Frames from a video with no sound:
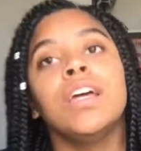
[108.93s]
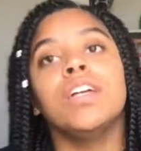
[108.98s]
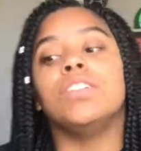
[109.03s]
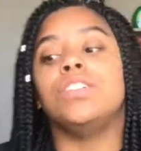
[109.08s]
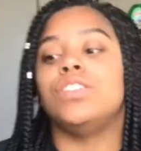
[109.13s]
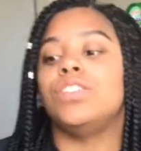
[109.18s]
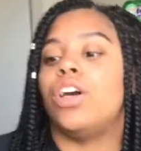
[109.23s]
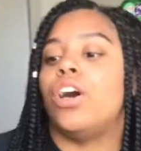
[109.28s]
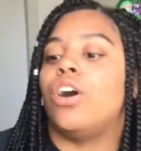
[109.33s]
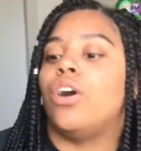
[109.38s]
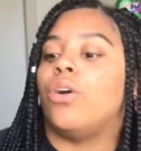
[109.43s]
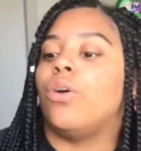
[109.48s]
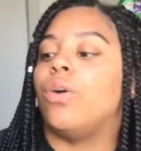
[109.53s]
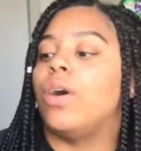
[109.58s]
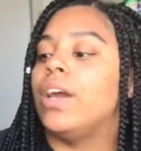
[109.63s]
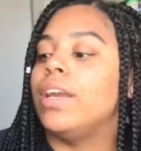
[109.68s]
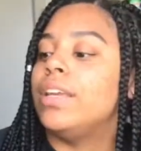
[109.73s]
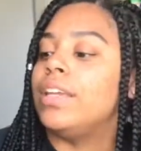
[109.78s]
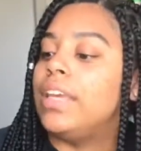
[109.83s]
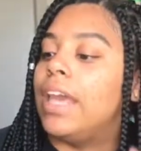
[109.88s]
So
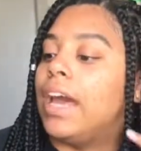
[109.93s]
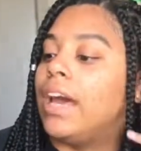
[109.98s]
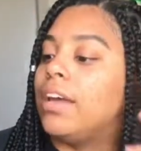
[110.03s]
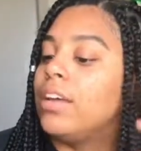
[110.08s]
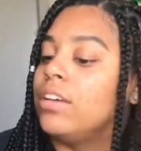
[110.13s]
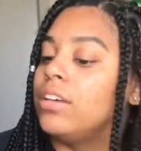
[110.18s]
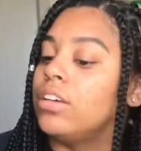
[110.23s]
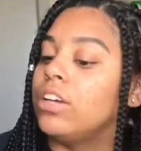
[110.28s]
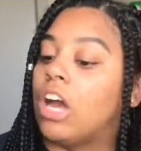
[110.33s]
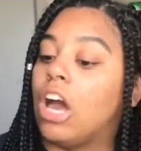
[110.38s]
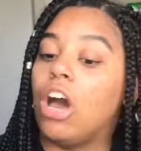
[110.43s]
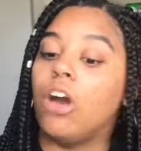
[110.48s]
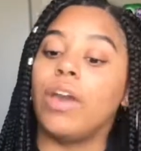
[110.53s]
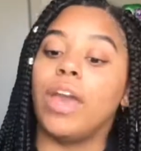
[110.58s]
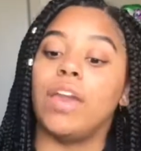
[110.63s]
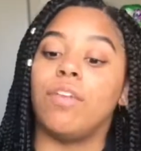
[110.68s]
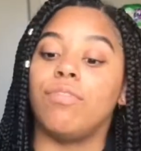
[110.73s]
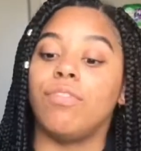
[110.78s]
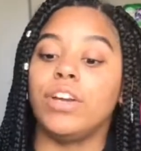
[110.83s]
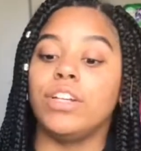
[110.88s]
yeah,
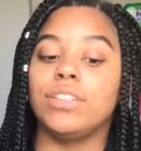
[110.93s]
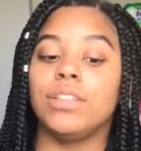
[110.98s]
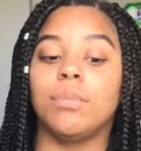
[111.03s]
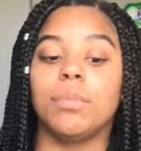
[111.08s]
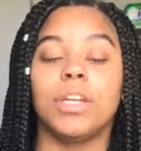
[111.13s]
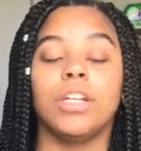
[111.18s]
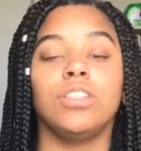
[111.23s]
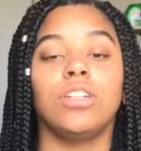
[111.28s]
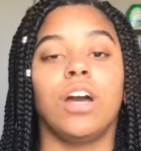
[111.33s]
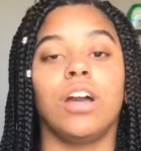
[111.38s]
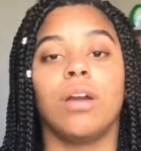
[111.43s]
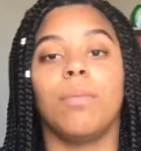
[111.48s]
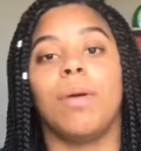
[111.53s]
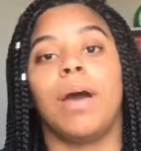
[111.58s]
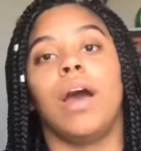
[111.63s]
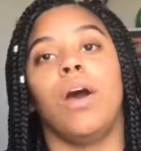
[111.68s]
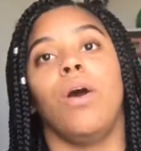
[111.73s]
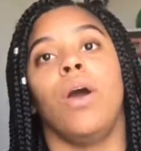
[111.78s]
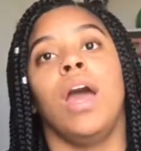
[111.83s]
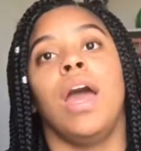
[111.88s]
okay, first I'm going to talk
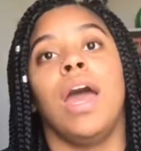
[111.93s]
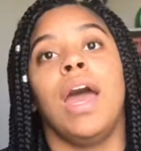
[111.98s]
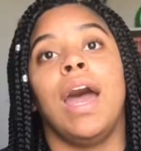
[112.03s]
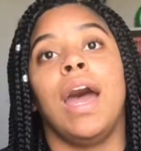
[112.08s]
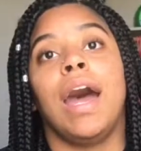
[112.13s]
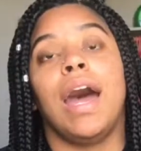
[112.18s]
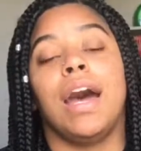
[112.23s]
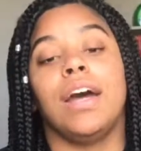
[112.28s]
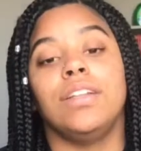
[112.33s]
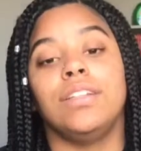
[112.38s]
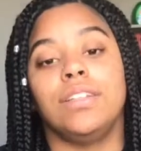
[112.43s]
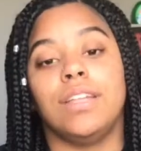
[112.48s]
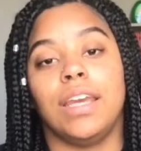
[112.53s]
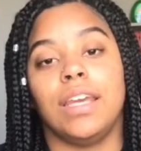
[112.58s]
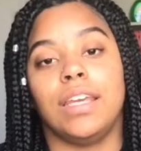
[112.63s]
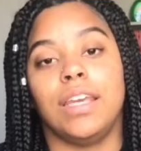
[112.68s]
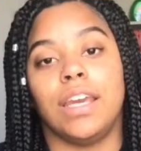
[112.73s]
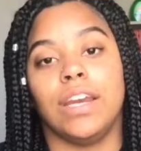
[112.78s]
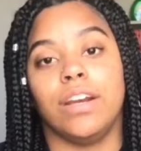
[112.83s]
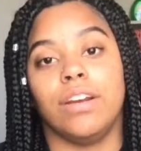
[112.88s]
about how to
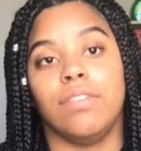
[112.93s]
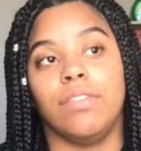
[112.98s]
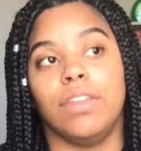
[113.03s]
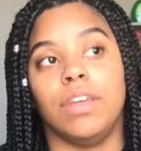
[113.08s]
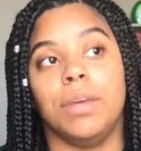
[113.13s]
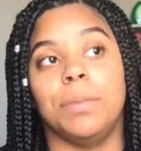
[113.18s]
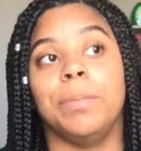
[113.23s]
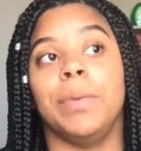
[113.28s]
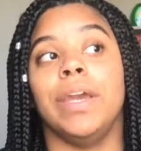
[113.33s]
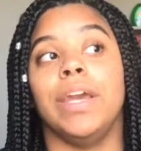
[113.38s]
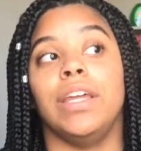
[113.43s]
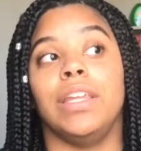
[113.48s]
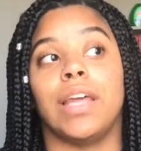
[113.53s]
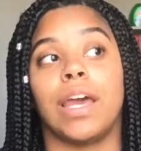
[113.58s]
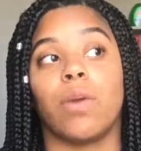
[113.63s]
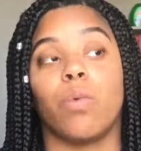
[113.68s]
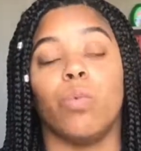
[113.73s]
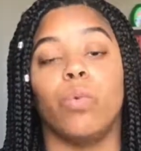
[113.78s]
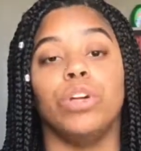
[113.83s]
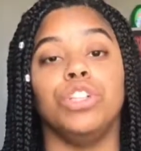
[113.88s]
take care of them and
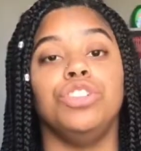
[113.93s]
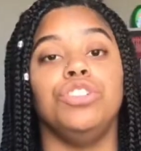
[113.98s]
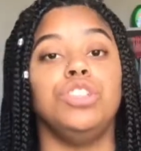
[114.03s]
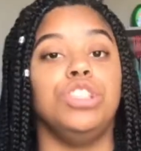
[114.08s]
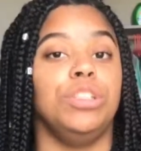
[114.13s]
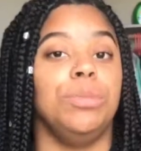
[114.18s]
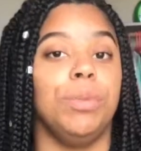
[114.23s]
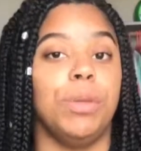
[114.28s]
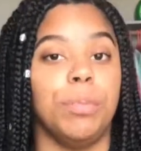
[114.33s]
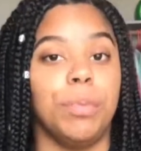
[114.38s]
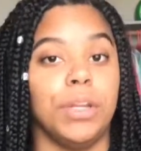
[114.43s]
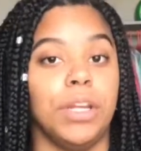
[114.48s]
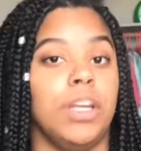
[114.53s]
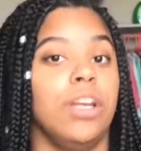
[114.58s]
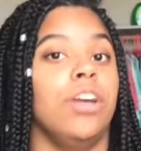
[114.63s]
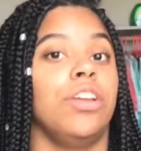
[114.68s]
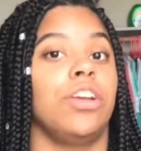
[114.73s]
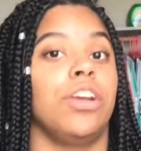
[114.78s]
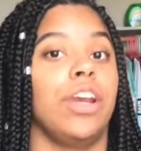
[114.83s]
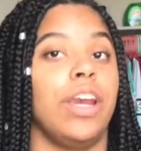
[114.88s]
like what you should be putting
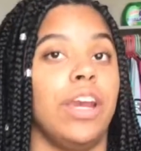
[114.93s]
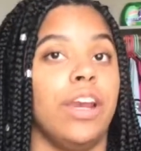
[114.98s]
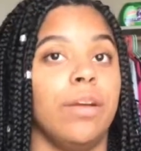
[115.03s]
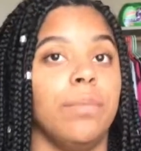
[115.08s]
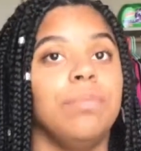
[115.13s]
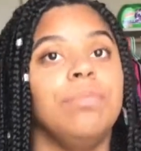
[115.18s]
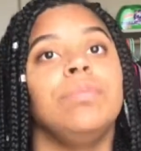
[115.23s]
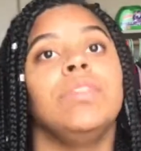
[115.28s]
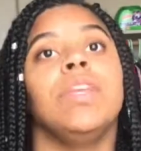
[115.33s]
on your hair.